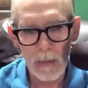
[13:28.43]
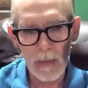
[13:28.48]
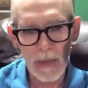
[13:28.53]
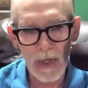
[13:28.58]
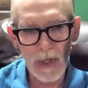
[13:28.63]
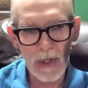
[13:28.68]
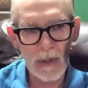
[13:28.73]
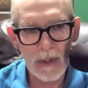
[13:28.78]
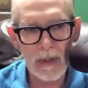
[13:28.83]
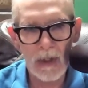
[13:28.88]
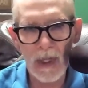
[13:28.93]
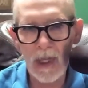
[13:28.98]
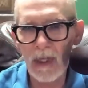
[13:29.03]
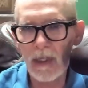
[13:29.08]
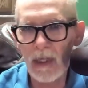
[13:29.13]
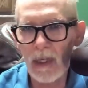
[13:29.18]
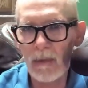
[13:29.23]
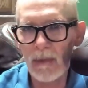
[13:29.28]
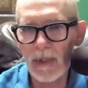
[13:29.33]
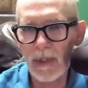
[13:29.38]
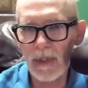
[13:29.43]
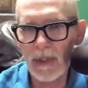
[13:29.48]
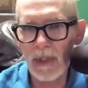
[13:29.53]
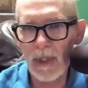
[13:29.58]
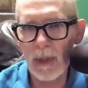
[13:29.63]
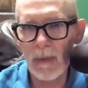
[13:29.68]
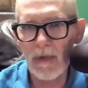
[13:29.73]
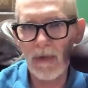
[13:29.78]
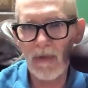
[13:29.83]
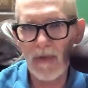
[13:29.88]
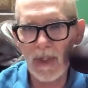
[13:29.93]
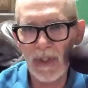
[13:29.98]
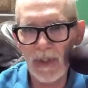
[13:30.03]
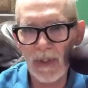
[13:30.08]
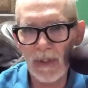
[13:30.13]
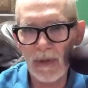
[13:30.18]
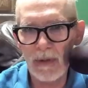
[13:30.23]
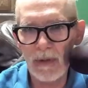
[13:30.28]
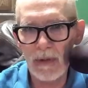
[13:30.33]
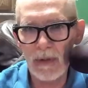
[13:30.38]
then comes the
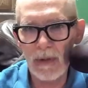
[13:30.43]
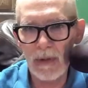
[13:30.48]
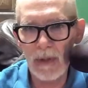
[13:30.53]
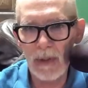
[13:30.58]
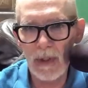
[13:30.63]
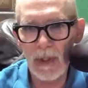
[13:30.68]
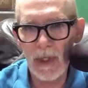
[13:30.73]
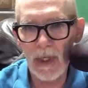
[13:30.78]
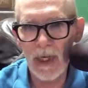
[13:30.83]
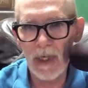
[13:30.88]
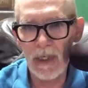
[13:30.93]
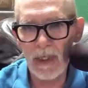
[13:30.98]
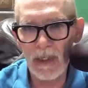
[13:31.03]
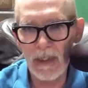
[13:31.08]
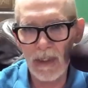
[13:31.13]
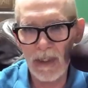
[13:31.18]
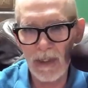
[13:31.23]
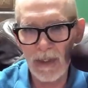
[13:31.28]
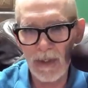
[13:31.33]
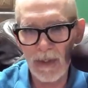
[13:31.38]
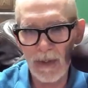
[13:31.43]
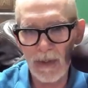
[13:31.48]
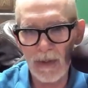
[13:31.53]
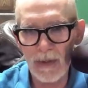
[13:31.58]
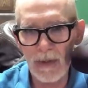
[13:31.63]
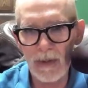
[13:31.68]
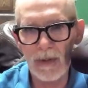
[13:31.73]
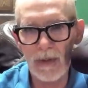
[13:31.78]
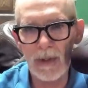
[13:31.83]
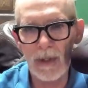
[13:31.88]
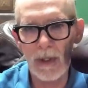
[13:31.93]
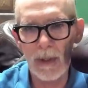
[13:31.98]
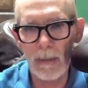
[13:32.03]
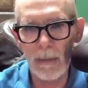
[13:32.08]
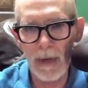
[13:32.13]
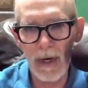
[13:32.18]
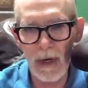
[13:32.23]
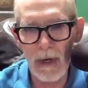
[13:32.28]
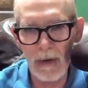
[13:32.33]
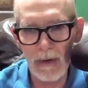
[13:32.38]
subdivisions and the teachers and
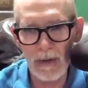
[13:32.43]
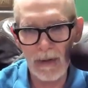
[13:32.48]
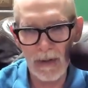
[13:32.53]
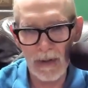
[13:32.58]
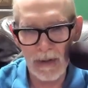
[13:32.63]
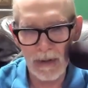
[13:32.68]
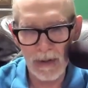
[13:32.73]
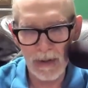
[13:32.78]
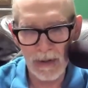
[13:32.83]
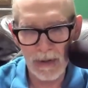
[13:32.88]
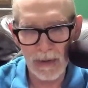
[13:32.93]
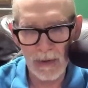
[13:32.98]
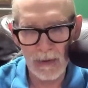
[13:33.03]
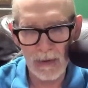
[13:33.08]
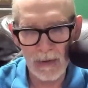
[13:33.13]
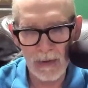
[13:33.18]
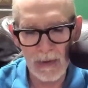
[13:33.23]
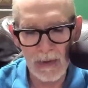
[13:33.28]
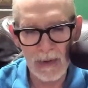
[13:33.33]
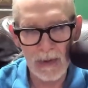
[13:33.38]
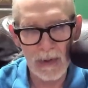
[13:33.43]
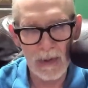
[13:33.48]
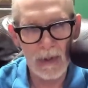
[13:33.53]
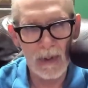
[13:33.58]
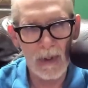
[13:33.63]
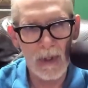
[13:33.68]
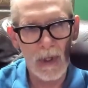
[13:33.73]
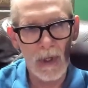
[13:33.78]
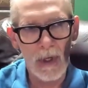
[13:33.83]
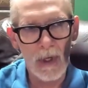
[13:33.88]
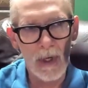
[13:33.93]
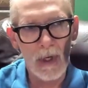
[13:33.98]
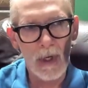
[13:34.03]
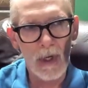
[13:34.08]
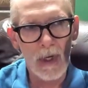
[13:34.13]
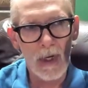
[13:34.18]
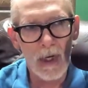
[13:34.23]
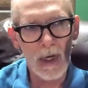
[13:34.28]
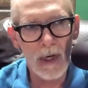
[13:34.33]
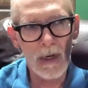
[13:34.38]
the parents and the students and
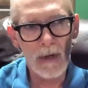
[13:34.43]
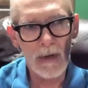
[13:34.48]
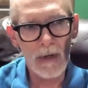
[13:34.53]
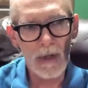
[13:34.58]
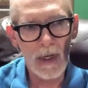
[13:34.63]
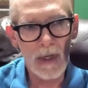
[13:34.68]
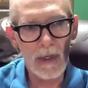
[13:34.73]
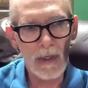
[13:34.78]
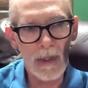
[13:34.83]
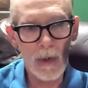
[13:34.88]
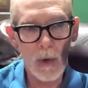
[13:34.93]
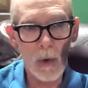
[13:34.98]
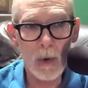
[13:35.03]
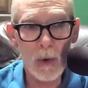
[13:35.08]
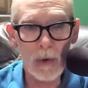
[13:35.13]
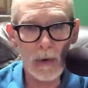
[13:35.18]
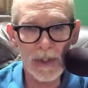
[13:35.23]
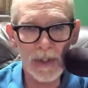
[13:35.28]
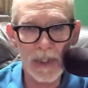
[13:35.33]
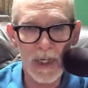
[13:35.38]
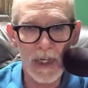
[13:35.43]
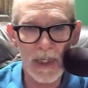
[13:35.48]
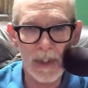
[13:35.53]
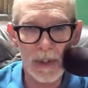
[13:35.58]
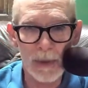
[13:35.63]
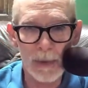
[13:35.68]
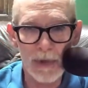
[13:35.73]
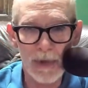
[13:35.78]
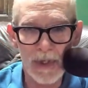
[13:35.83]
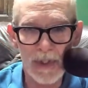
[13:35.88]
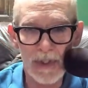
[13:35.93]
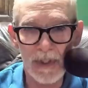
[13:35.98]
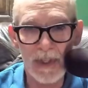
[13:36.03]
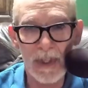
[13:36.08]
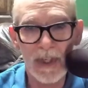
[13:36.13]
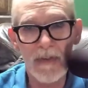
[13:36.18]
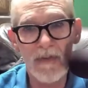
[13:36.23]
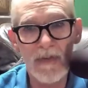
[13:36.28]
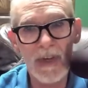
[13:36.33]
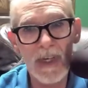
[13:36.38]
then the oil change place, the
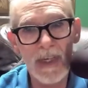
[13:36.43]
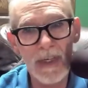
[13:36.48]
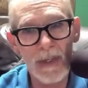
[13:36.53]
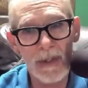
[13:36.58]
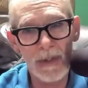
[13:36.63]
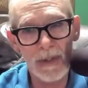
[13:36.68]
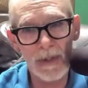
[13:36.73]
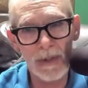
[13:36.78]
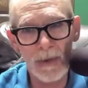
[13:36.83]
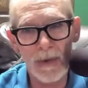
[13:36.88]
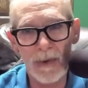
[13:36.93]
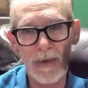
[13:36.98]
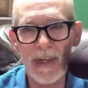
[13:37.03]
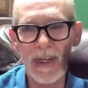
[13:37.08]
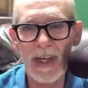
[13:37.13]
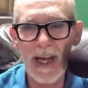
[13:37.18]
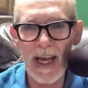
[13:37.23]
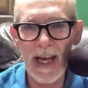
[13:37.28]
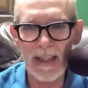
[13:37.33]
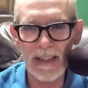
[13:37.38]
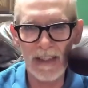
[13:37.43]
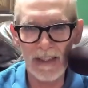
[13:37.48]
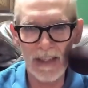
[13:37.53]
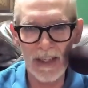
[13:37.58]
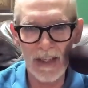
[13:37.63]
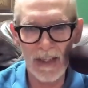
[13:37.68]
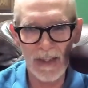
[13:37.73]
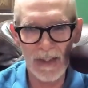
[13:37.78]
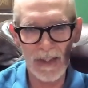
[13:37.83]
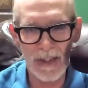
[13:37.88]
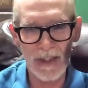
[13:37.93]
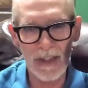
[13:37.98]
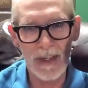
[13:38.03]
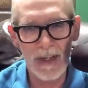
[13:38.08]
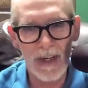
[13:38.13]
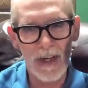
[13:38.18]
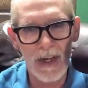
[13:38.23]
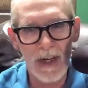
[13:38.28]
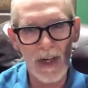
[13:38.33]
convenience store, the gas station,